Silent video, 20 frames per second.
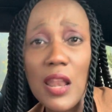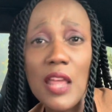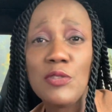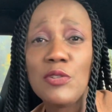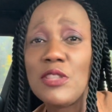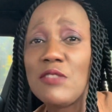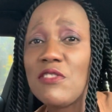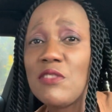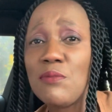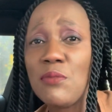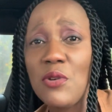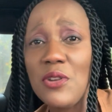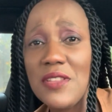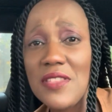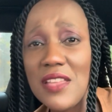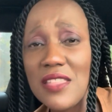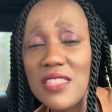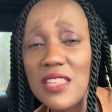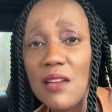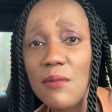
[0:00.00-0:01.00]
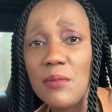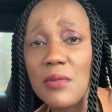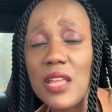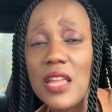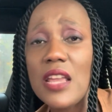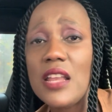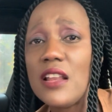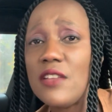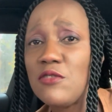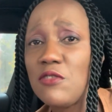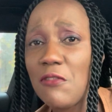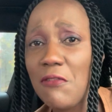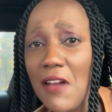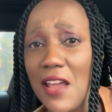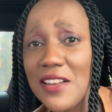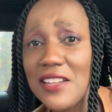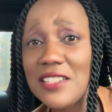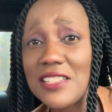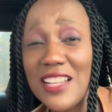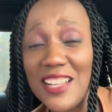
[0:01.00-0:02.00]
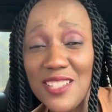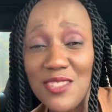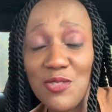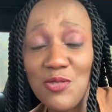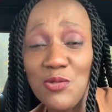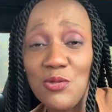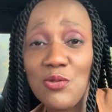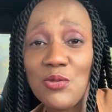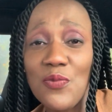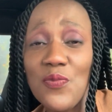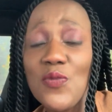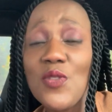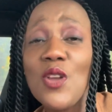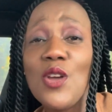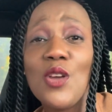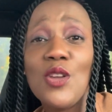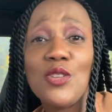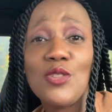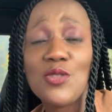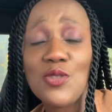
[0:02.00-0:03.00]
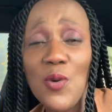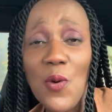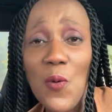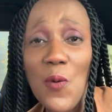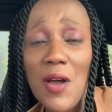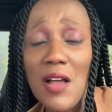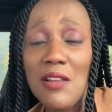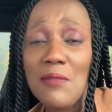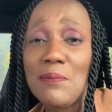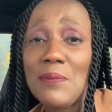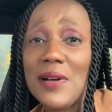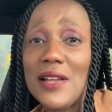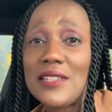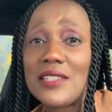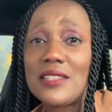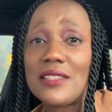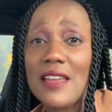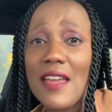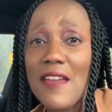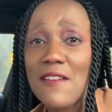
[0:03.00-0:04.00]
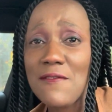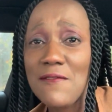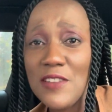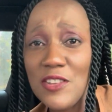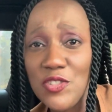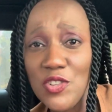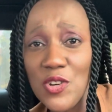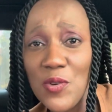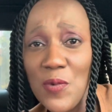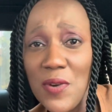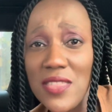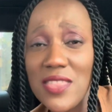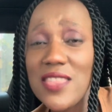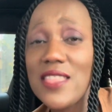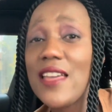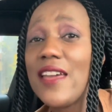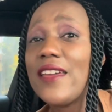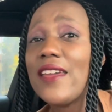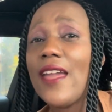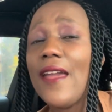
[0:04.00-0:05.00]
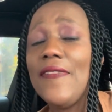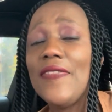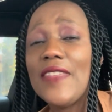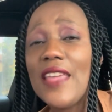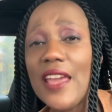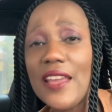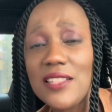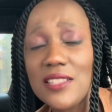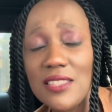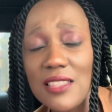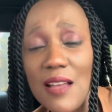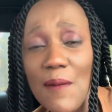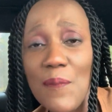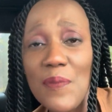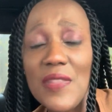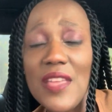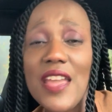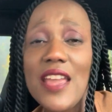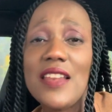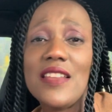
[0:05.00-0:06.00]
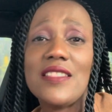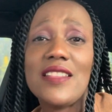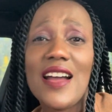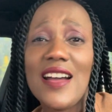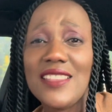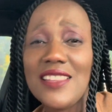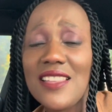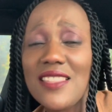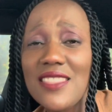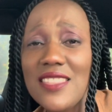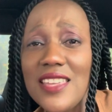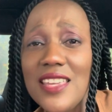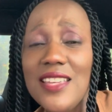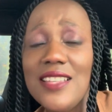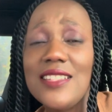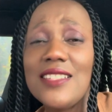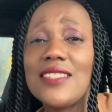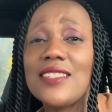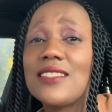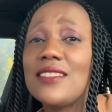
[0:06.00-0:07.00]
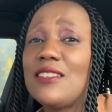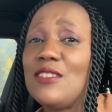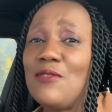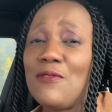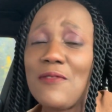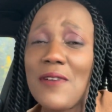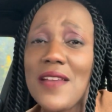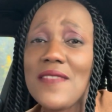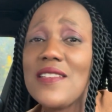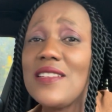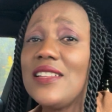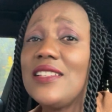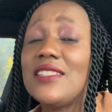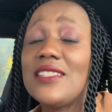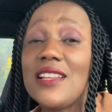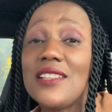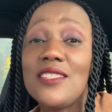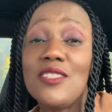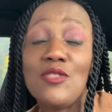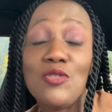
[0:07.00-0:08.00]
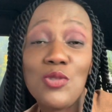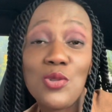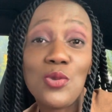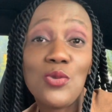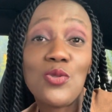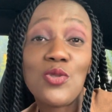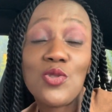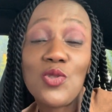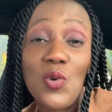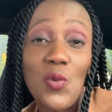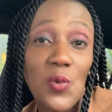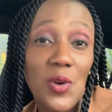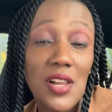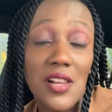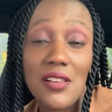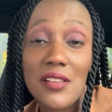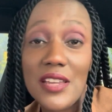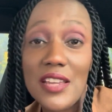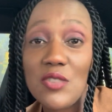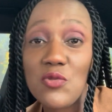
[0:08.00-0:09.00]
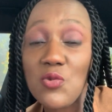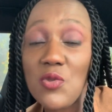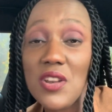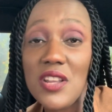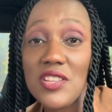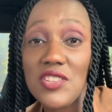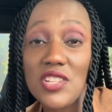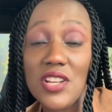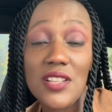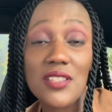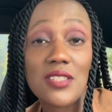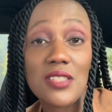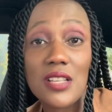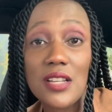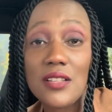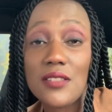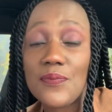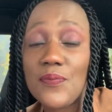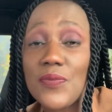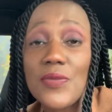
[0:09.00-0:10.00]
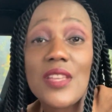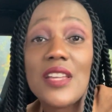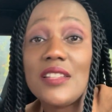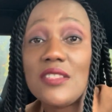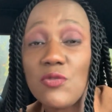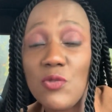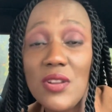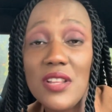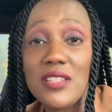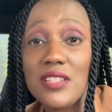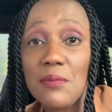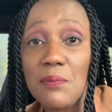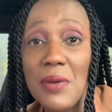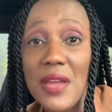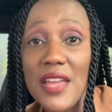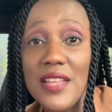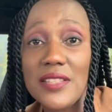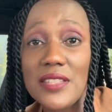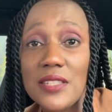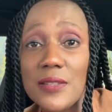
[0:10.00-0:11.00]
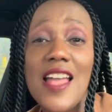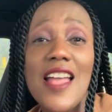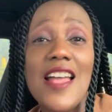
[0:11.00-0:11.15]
I don't even put in a thumbnail, and you find it does do so well, but a video with like a nice thumbnail and other things, you find that it doesn't do so well. It really just does, it really depends.